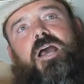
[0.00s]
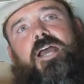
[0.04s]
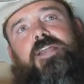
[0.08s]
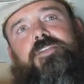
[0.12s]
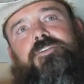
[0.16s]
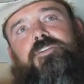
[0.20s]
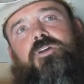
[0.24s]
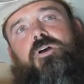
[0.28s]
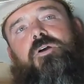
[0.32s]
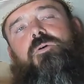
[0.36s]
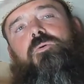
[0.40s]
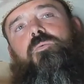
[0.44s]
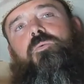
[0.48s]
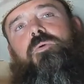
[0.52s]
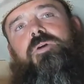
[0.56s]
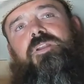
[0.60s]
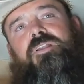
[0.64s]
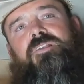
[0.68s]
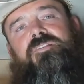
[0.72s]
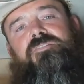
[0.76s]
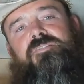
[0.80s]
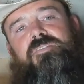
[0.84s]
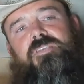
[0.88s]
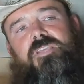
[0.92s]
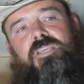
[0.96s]
I don't want
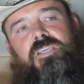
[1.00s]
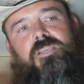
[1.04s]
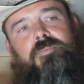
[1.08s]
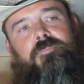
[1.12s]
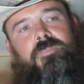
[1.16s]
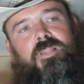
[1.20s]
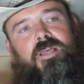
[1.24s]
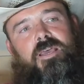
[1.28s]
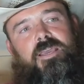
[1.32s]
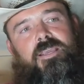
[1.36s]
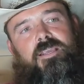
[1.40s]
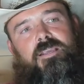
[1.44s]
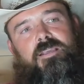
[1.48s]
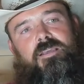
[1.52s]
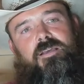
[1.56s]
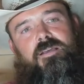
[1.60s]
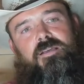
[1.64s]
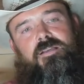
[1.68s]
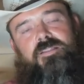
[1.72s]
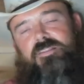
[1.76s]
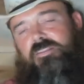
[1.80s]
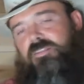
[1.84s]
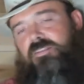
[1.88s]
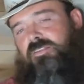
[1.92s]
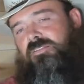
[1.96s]
to seem like
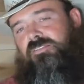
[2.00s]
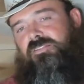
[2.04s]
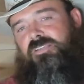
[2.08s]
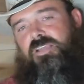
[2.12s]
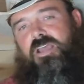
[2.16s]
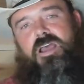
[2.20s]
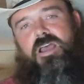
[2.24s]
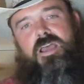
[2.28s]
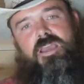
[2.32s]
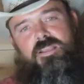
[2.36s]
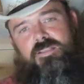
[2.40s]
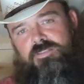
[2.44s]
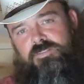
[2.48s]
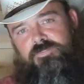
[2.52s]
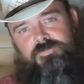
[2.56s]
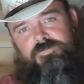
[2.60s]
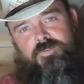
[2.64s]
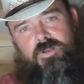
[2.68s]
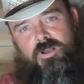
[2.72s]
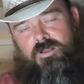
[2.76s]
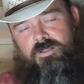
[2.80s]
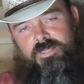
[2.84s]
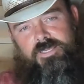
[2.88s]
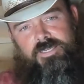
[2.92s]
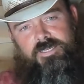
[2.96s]
uh, the sky is
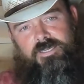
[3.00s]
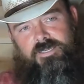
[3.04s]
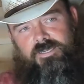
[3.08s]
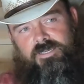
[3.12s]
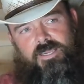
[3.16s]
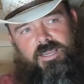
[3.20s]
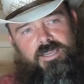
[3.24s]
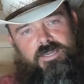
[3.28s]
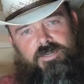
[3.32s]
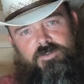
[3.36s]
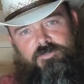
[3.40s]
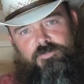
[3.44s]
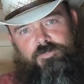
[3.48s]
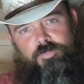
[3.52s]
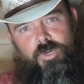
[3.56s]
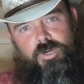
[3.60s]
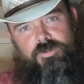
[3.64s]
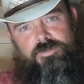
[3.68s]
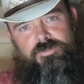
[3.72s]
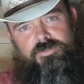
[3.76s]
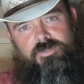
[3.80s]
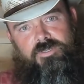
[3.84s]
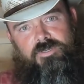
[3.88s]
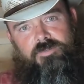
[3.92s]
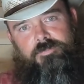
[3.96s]
falling kind of
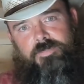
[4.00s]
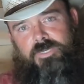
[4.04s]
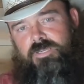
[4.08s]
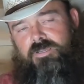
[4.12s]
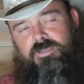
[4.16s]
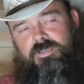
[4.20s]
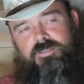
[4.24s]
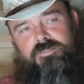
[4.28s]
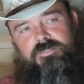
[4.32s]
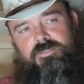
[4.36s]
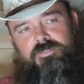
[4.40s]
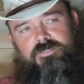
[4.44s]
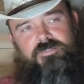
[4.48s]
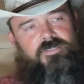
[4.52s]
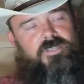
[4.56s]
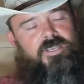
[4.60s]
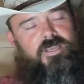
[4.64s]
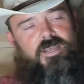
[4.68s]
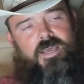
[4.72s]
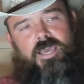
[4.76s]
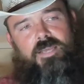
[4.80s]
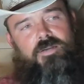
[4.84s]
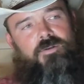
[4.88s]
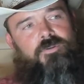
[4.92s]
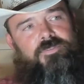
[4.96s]
person because it's
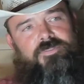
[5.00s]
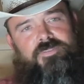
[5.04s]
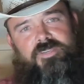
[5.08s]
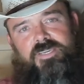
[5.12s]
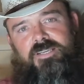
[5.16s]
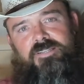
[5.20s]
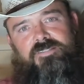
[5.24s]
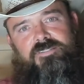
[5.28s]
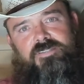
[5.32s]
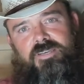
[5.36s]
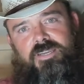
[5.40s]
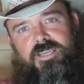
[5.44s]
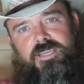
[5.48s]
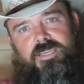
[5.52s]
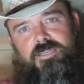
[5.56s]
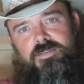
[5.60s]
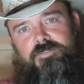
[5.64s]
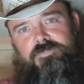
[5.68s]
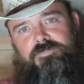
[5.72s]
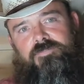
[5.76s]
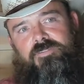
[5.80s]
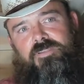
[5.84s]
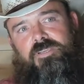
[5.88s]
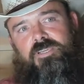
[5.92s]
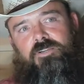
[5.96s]
I don't think it's a
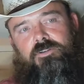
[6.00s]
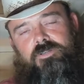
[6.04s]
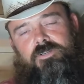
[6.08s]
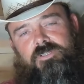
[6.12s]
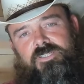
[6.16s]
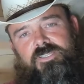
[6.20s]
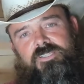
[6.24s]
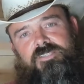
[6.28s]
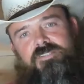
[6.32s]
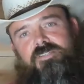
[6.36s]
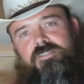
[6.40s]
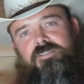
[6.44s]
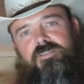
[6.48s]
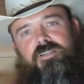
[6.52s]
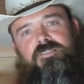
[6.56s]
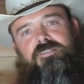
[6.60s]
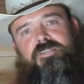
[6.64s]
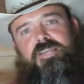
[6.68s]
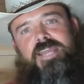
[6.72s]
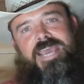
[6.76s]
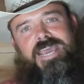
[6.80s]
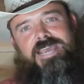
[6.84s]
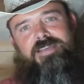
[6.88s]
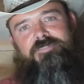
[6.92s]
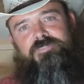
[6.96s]
negative thing, or at least it doesn't
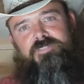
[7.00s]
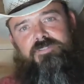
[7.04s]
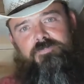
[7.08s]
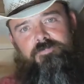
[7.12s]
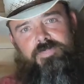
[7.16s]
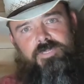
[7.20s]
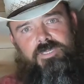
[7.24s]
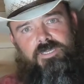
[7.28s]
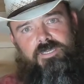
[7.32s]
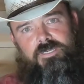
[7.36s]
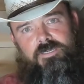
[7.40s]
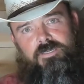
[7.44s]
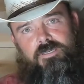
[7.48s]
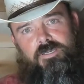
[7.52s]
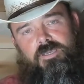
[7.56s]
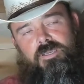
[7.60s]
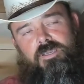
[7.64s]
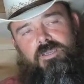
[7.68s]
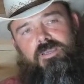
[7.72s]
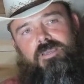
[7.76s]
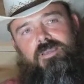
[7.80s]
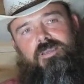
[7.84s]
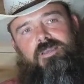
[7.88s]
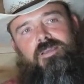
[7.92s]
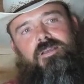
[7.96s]
have to be
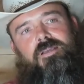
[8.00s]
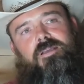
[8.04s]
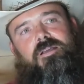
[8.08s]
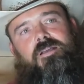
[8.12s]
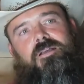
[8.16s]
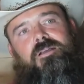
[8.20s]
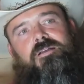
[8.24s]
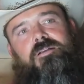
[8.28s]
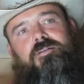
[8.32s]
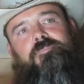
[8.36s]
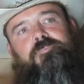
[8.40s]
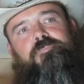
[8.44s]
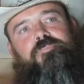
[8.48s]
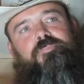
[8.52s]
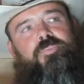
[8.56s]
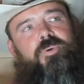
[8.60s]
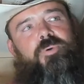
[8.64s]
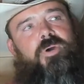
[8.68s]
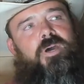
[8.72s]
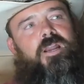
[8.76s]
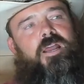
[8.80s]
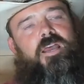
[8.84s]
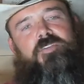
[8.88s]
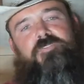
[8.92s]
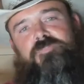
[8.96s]

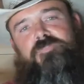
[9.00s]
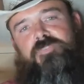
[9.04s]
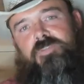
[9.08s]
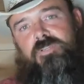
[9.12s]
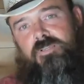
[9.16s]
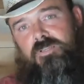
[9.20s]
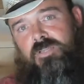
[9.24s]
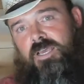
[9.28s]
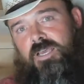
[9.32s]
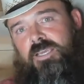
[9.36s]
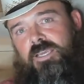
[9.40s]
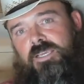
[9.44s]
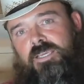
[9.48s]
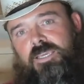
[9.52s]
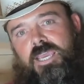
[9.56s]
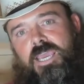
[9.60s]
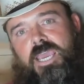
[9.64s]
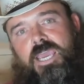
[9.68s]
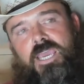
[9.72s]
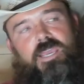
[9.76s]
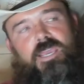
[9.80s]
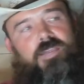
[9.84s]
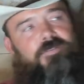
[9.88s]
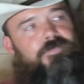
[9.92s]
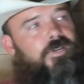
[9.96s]
but I feel like
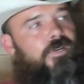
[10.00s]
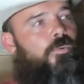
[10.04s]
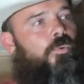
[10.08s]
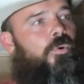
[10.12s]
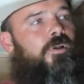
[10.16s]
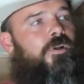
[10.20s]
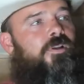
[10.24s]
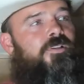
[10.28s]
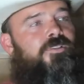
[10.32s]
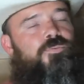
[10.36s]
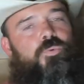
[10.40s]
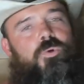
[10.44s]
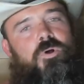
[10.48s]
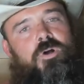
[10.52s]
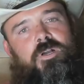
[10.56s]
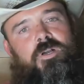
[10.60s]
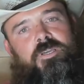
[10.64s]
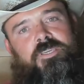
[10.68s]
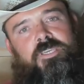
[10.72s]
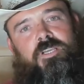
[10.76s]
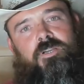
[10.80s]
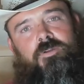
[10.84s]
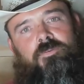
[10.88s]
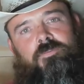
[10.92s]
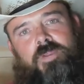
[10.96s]
everyone is
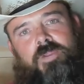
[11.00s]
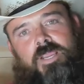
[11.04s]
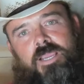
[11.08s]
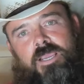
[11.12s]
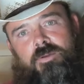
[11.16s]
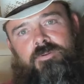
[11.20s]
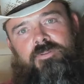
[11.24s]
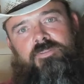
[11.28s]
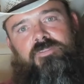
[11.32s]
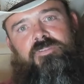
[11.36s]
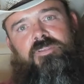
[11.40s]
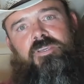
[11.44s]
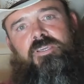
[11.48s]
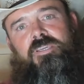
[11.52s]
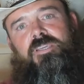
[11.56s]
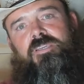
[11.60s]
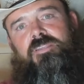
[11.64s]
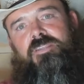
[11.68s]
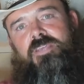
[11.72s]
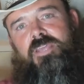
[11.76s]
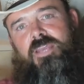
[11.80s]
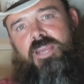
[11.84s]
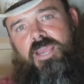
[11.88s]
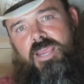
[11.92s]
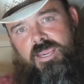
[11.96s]
walking around
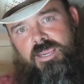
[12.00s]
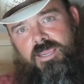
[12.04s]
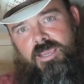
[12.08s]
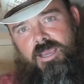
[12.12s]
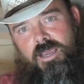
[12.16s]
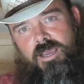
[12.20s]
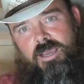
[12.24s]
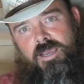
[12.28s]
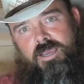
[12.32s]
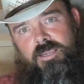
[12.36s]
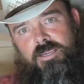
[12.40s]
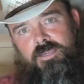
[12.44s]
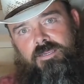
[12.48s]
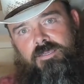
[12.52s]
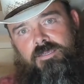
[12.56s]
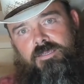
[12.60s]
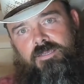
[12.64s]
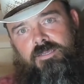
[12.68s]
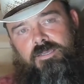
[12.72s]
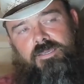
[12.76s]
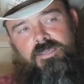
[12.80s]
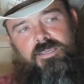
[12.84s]
thinking that AI